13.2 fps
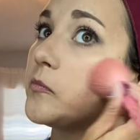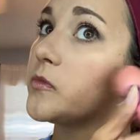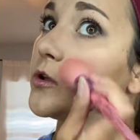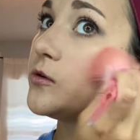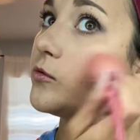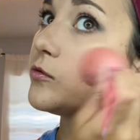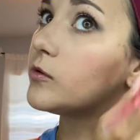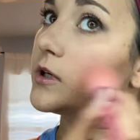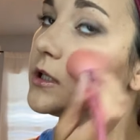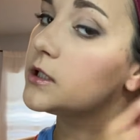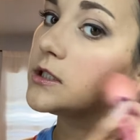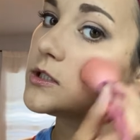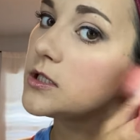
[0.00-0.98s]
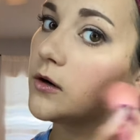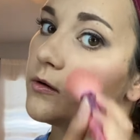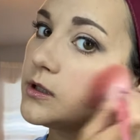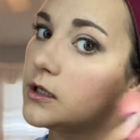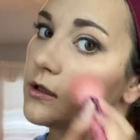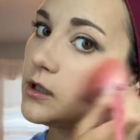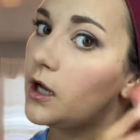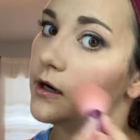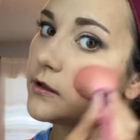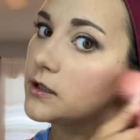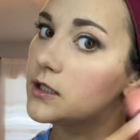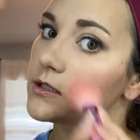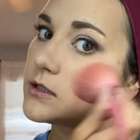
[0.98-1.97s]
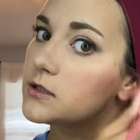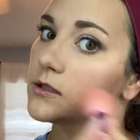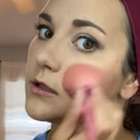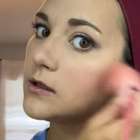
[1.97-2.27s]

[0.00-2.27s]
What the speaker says: You really don't need a lot of this.